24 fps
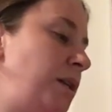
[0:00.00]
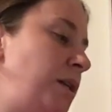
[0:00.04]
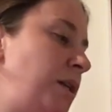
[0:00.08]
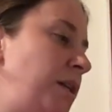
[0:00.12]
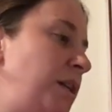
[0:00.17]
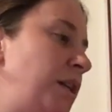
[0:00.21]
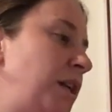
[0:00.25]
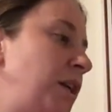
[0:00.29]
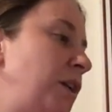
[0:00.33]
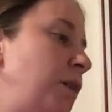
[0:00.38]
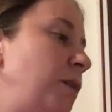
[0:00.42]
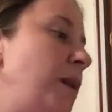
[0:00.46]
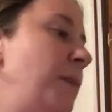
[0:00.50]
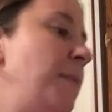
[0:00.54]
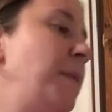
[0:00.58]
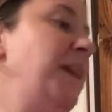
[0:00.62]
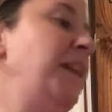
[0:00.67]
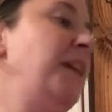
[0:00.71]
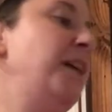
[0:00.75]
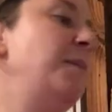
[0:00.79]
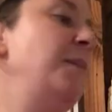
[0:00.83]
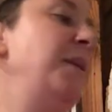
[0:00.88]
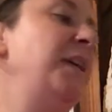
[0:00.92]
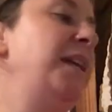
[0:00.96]
you know, I
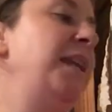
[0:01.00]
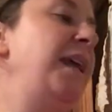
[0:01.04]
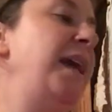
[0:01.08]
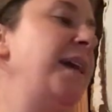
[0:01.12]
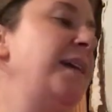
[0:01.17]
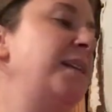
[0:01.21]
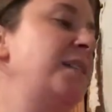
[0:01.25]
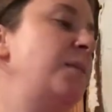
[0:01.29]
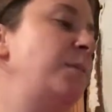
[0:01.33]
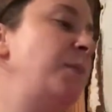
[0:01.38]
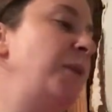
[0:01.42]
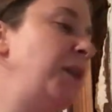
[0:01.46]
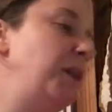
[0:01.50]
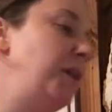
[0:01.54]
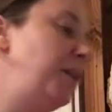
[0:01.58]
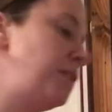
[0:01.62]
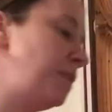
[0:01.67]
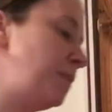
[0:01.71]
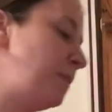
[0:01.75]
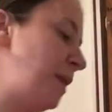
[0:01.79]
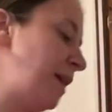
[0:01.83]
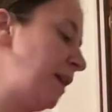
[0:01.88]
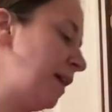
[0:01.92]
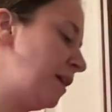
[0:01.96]
may not be an
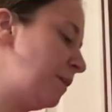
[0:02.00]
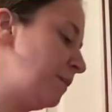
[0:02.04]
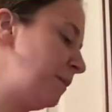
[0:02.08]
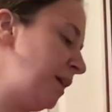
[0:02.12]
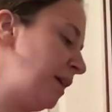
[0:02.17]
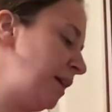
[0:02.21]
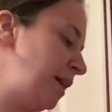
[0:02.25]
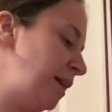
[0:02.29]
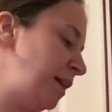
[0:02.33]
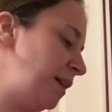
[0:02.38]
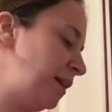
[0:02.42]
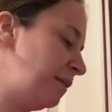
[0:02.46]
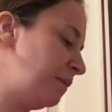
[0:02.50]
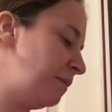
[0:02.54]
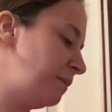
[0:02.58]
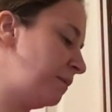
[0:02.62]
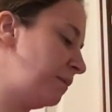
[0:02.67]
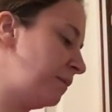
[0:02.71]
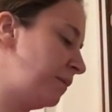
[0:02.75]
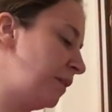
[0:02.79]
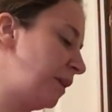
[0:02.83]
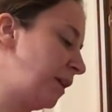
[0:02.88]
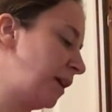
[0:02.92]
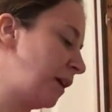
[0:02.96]
expert, may not be
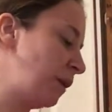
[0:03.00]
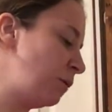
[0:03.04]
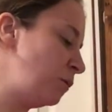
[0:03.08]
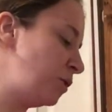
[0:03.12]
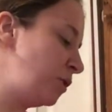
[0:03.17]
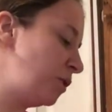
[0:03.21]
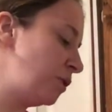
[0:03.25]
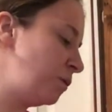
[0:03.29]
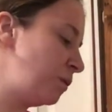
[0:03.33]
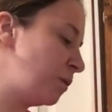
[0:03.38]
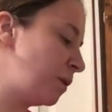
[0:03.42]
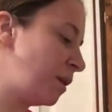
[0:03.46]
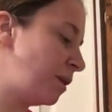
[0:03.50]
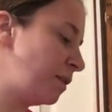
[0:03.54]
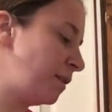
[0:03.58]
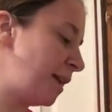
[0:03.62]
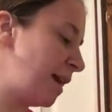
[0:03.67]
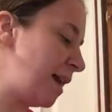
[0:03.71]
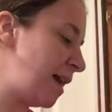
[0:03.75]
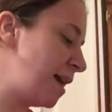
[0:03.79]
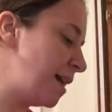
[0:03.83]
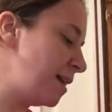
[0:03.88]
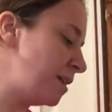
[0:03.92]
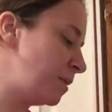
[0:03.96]
the go-to on
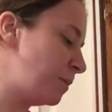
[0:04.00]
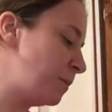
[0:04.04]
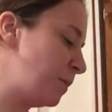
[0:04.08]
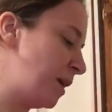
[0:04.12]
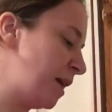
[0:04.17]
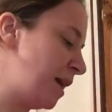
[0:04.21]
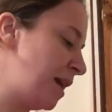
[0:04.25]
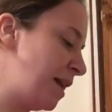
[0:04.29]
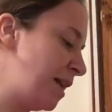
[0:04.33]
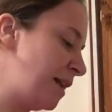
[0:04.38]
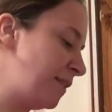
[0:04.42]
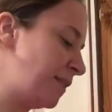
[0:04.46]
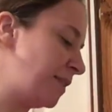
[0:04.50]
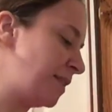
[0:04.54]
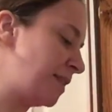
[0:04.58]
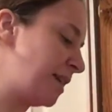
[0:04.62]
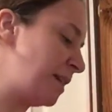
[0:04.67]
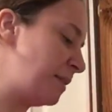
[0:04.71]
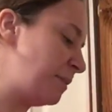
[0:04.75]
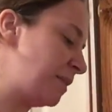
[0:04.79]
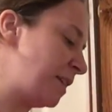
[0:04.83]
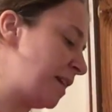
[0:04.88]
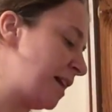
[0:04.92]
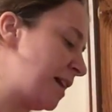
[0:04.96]
that, but at the
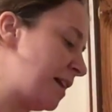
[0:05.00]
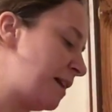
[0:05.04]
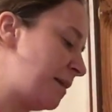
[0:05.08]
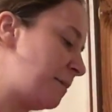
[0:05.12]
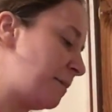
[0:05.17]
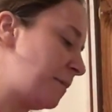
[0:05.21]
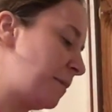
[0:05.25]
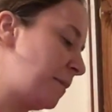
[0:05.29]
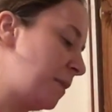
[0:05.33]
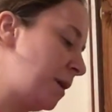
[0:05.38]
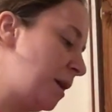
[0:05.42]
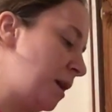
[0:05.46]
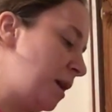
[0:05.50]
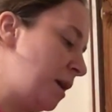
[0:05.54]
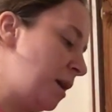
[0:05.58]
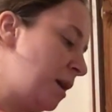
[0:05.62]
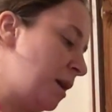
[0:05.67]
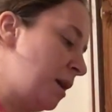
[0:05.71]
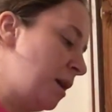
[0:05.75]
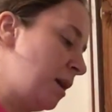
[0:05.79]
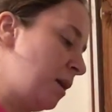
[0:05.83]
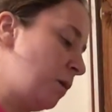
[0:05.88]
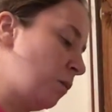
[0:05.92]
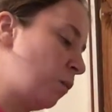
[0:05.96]
same time,
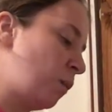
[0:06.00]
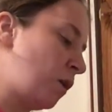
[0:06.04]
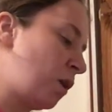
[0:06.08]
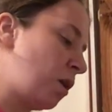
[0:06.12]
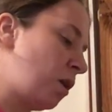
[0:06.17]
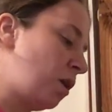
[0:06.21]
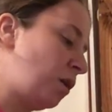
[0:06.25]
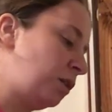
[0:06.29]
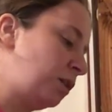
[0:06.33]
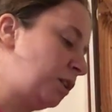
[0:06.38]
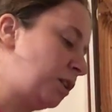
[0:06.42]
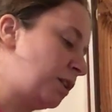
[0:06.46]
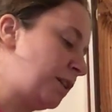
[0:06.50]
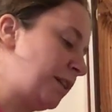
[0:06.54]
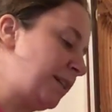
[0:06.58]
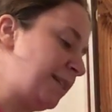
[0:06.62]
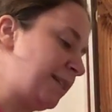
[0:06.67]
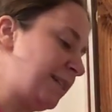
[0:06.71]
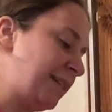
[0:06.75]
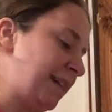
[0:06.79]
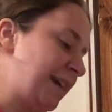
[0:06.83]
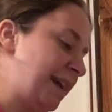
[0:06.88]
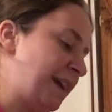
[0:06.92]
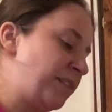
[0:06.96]
we're all learning
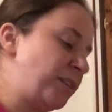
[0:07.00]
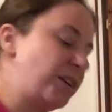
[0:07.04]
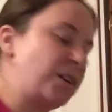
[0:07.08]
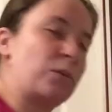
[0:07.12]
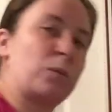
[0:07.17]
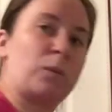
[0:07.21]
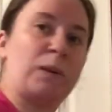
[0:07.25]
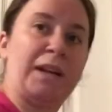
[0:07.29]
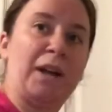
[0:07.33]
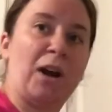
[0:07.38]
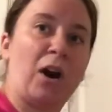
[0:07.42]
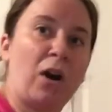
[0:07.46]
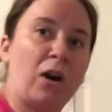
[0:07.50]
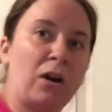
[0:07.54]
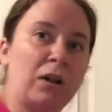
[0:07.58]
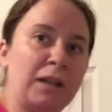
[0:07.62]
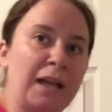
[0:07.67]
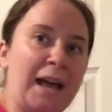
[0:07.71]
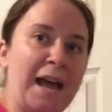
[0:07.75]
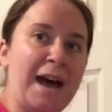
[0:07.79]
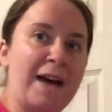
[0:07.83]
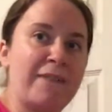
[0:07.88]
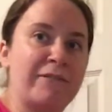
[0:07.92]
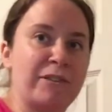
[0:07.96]
together. We all
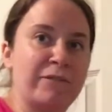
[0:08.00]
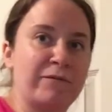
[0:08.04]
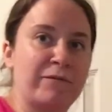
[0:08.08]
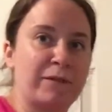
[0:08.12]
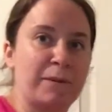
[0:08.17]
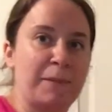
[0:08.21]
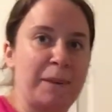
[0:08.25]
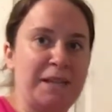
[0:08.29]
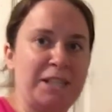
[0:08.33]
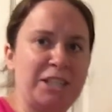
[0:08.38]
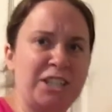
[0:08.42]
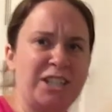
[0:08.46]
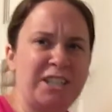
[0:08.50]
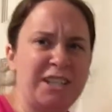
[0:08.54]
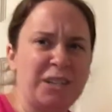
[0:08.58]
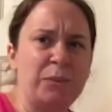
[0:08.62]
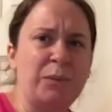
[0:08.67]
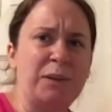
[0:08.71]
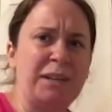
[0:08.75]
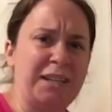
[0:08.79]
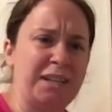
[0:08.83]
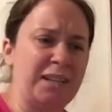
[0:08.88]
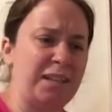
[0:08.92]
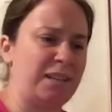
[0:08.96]
have information that
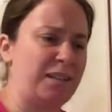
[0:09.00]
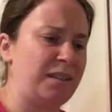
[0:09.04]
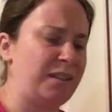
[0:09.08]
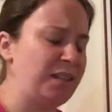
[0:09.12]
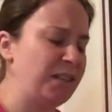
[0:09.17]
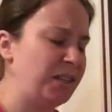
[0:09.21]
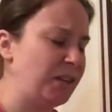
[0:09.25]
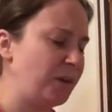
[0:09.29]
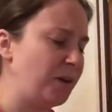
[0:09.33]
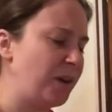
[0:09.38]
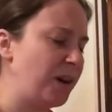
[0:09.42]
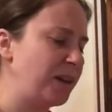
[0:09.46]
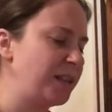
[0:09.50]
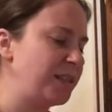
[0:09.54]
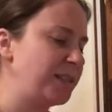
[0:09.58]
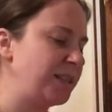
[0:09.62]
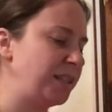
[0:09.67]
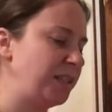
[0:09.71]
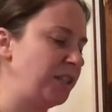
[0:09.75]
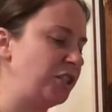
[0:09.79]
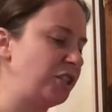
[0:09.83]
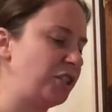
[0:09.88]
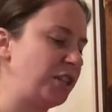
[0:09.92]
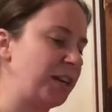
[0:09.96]
we could, you know,
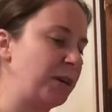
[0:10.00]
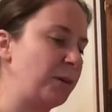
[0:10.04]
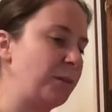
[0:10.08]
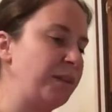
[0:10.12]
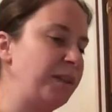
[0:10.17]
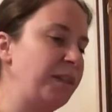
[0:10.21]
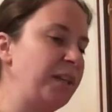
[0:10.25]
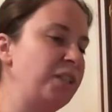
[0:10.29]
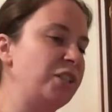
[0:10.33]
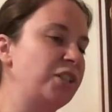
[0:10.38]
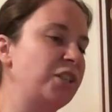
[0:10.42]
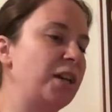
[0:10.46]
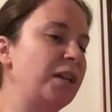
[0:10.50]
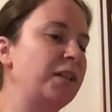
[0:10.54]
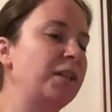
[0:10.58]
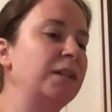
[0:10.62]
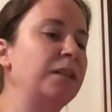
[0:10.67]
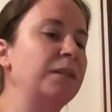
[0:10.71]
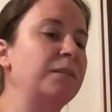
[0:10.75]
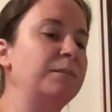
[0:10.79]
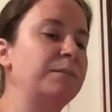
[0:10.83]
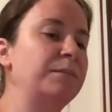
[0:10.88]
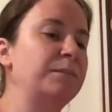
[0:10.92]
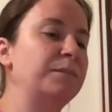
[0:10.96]
honestly share with each other.